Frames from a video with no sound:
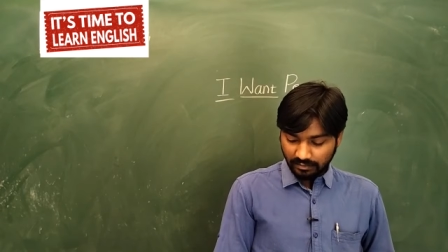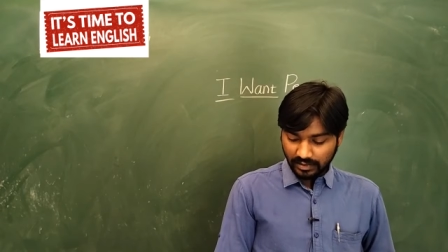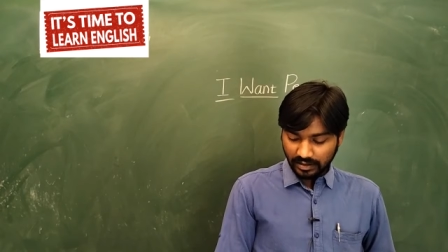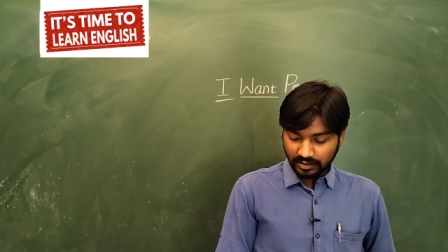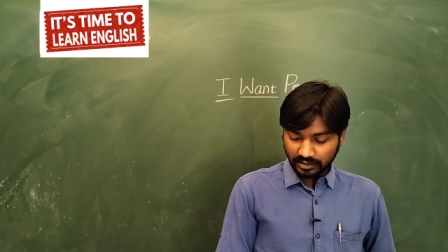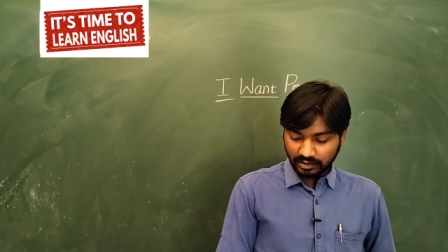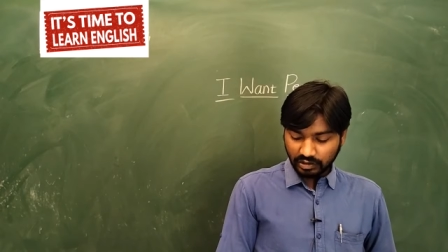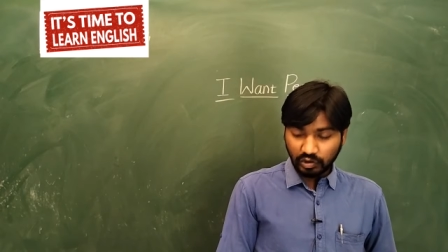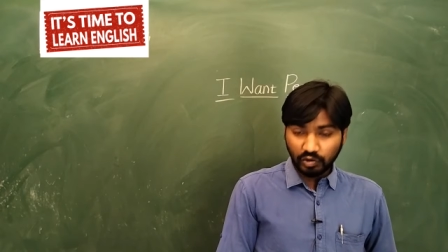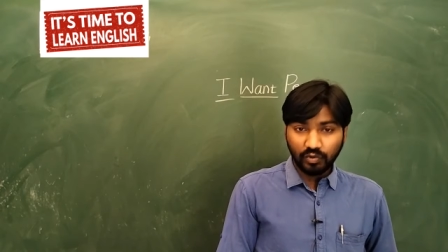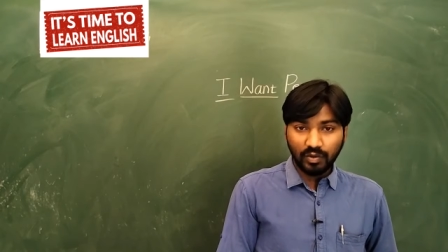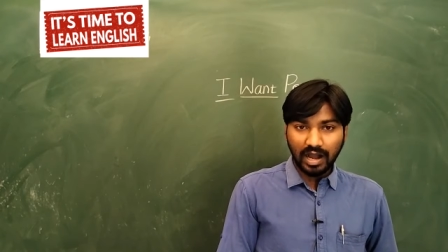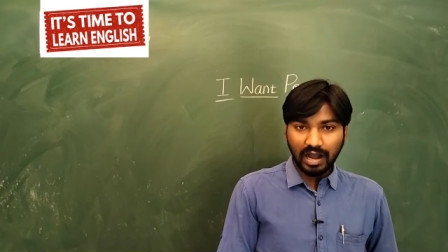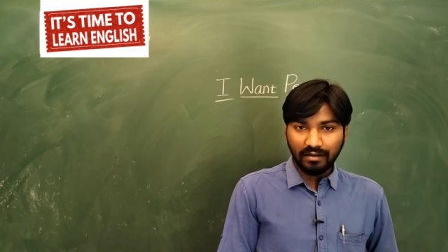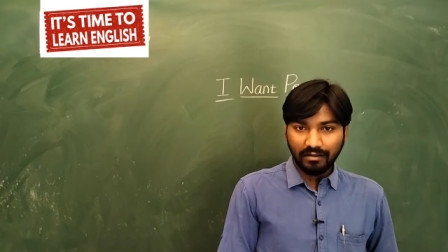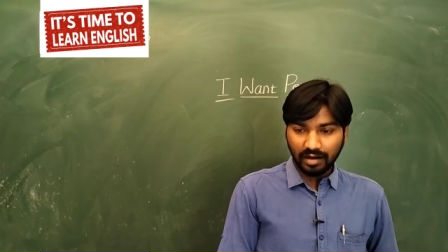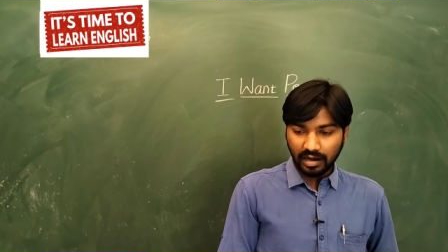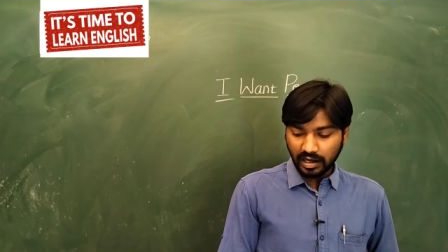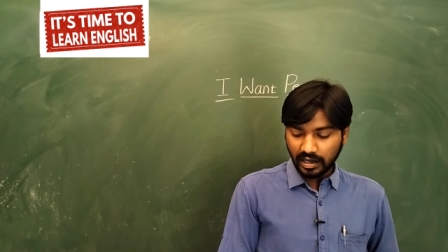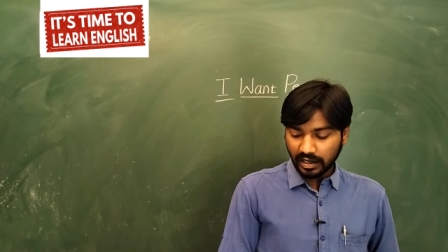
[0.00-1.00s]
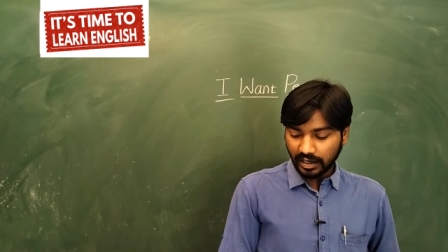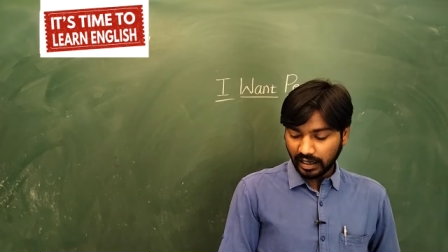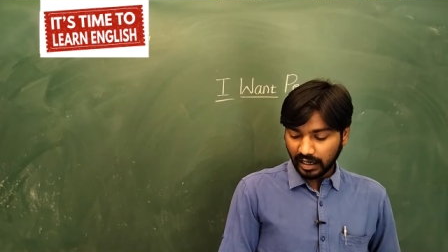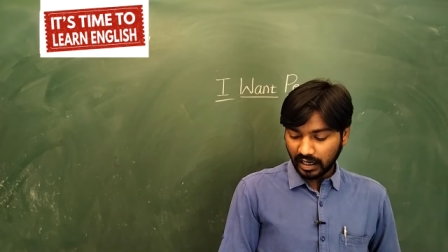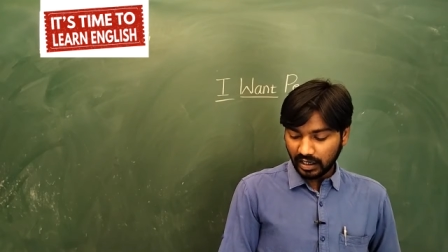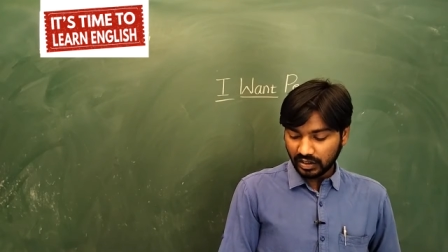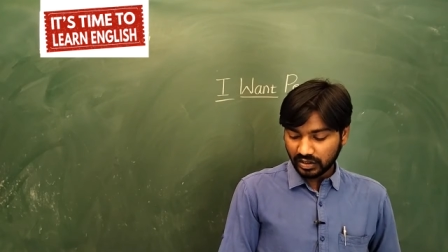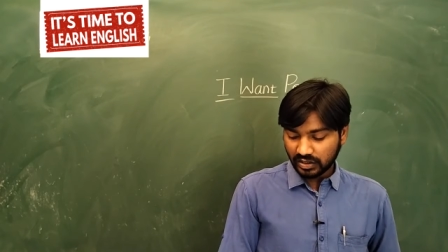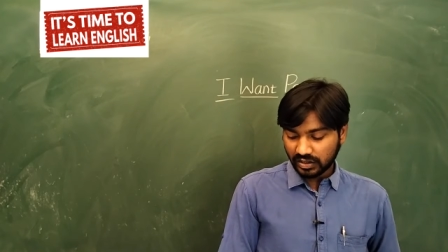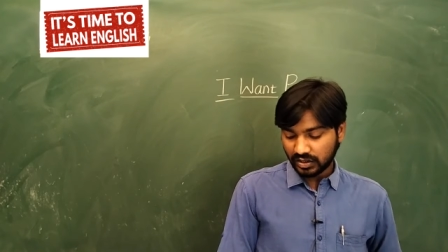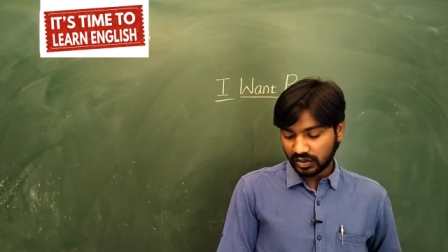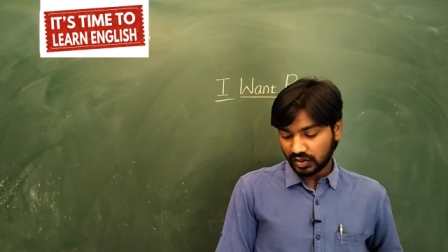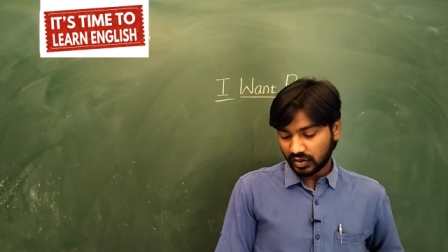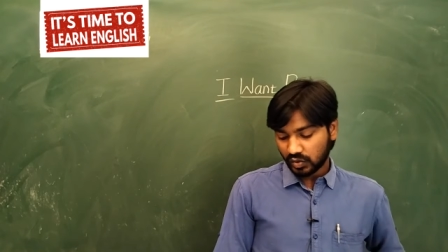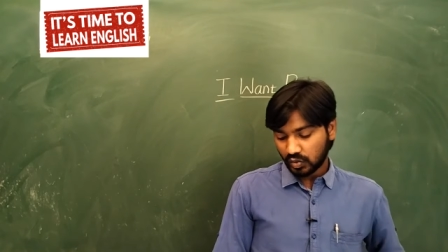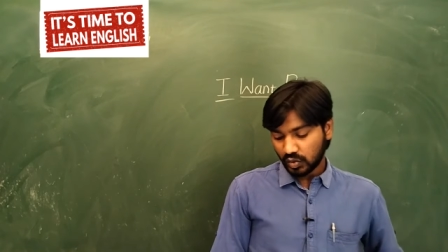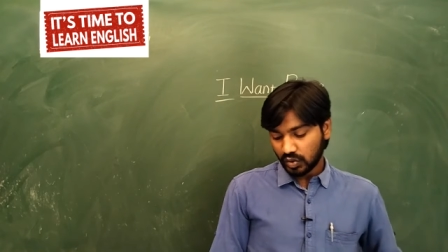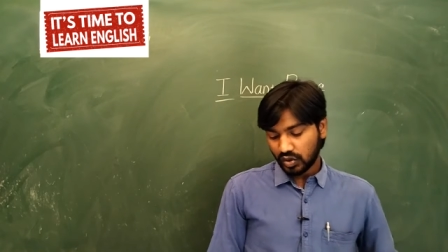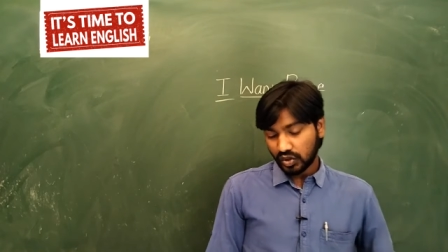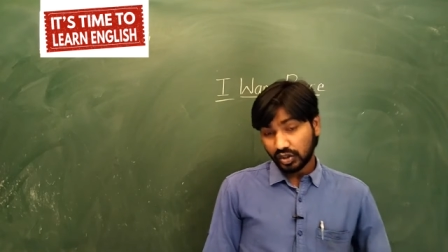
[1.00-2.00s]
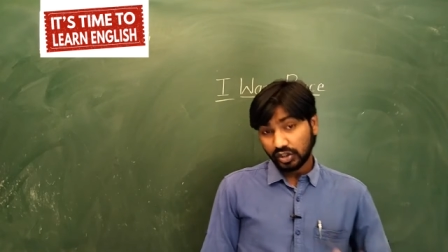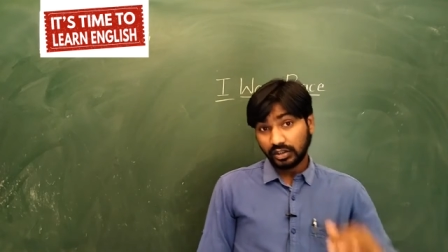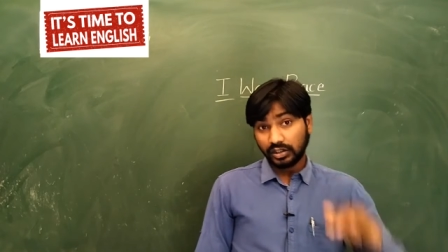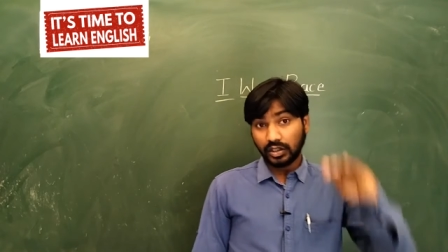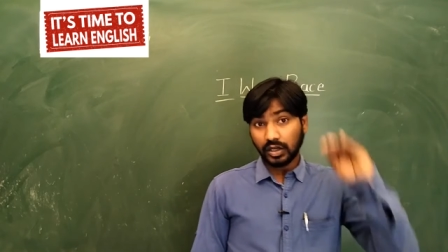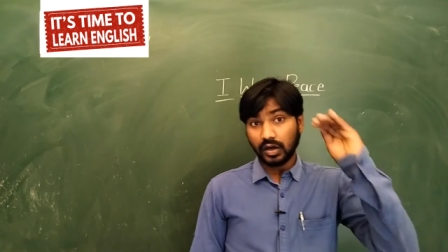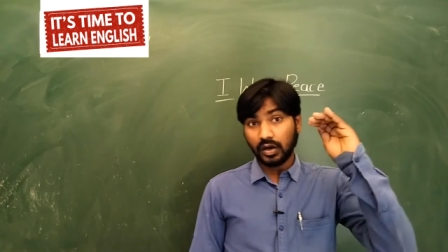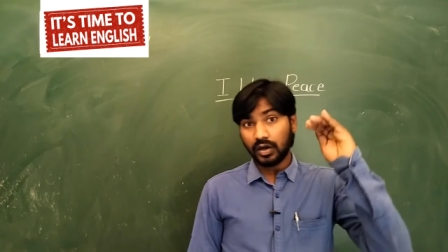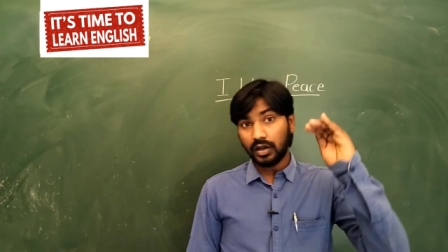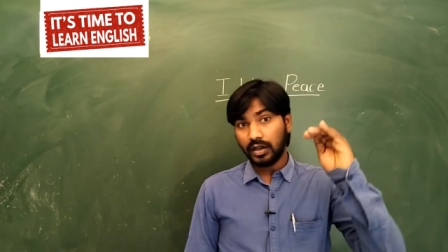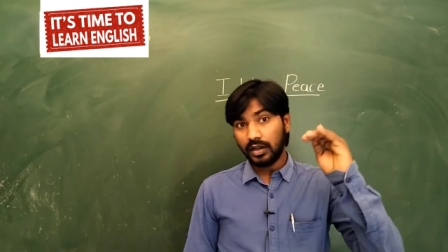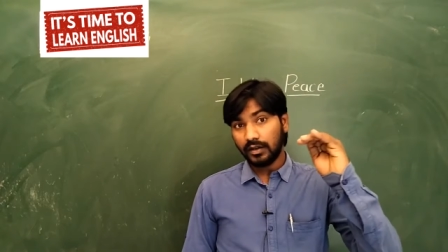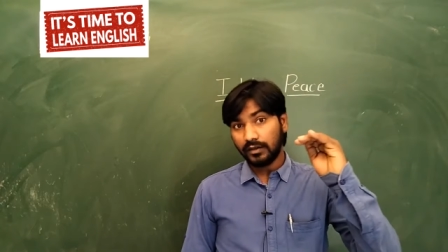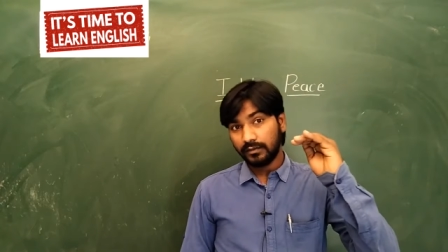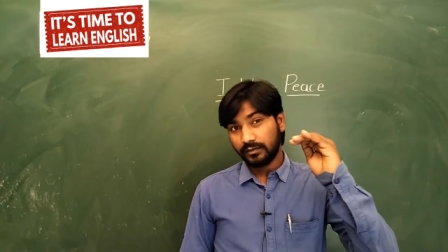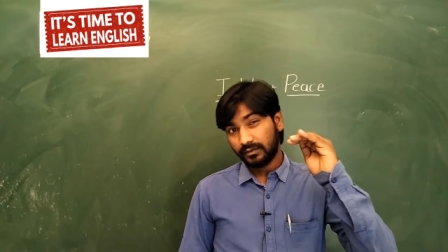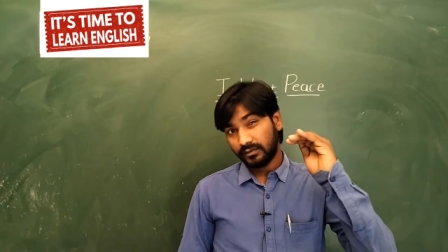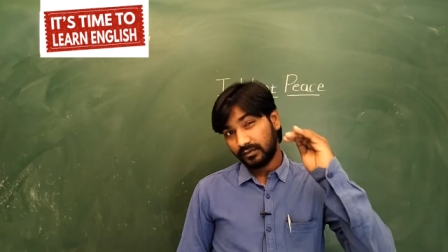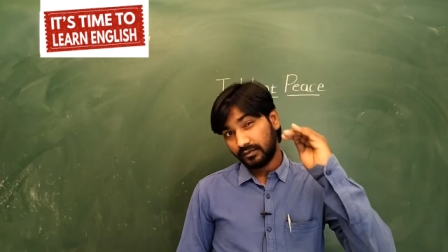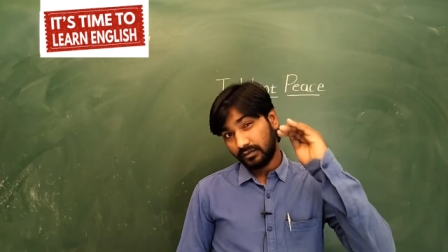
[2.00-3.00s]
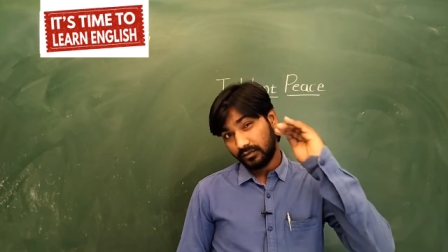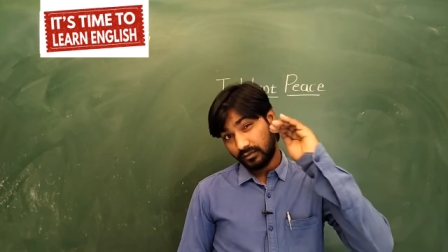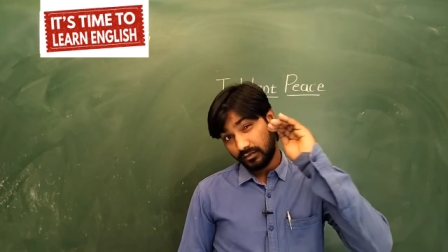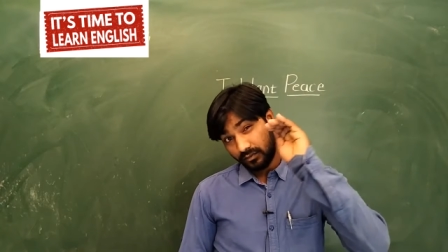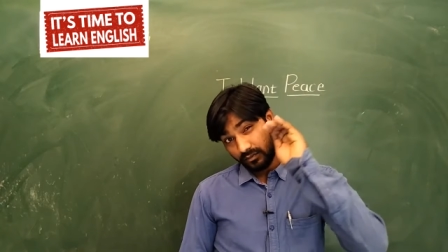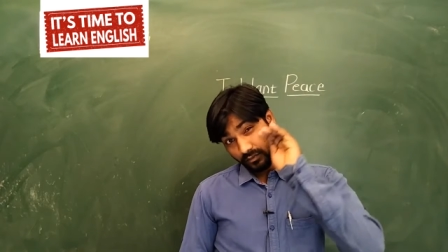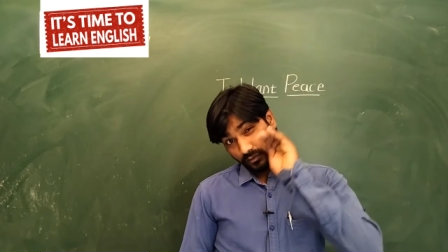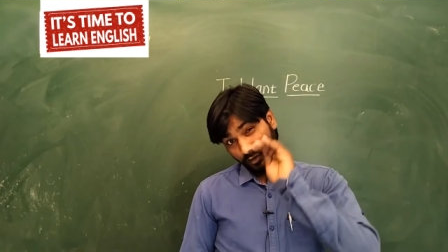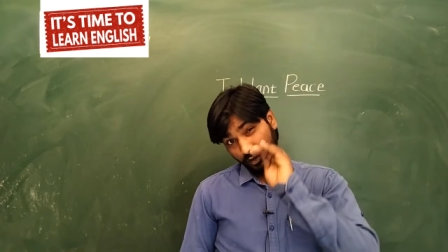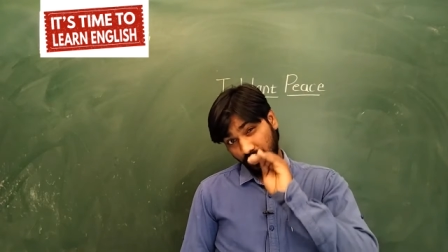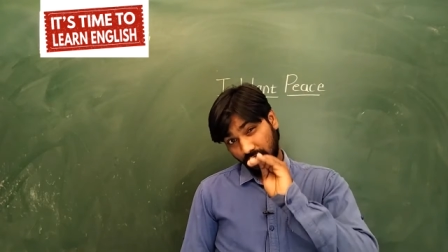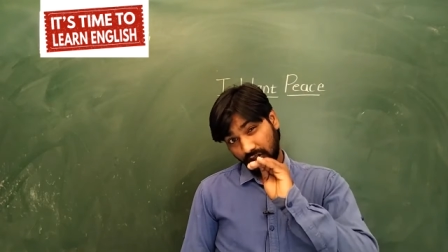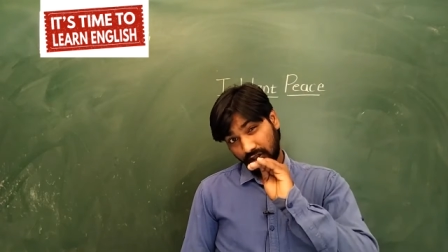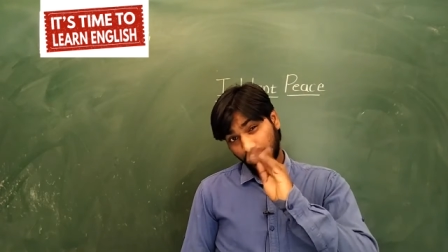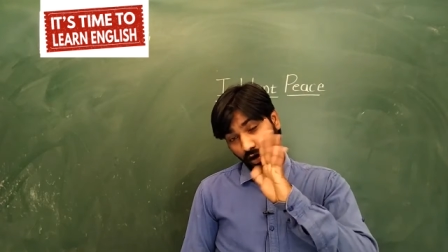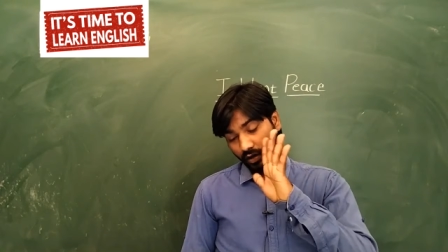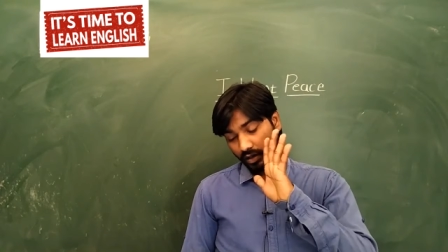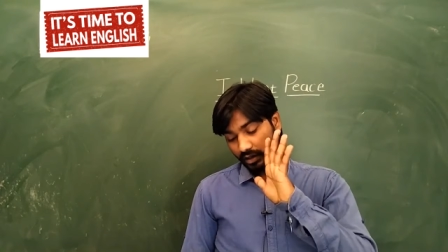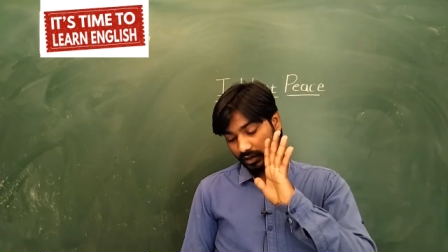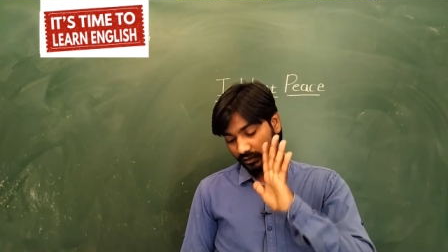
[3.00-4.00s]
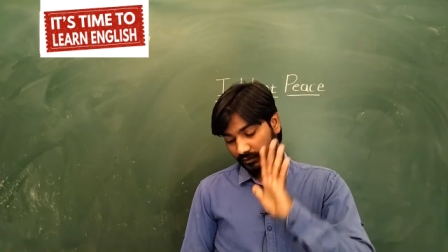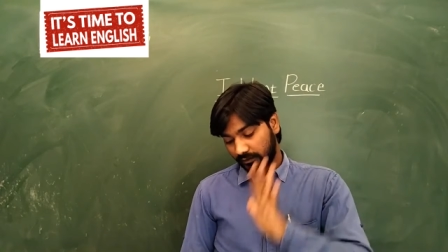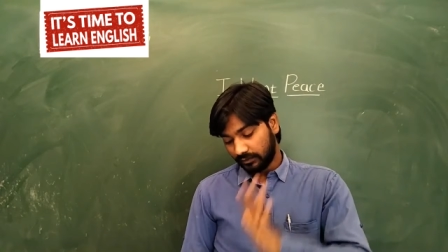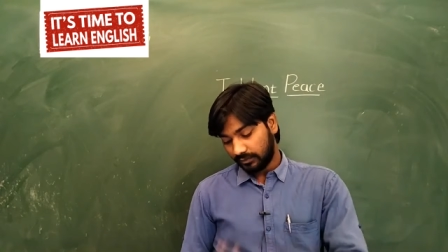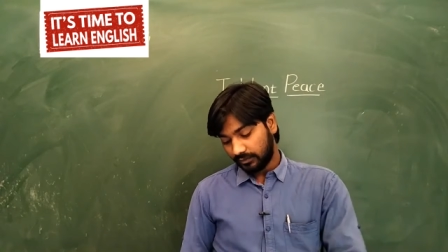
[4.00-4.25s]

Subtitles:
but guava is tall, short.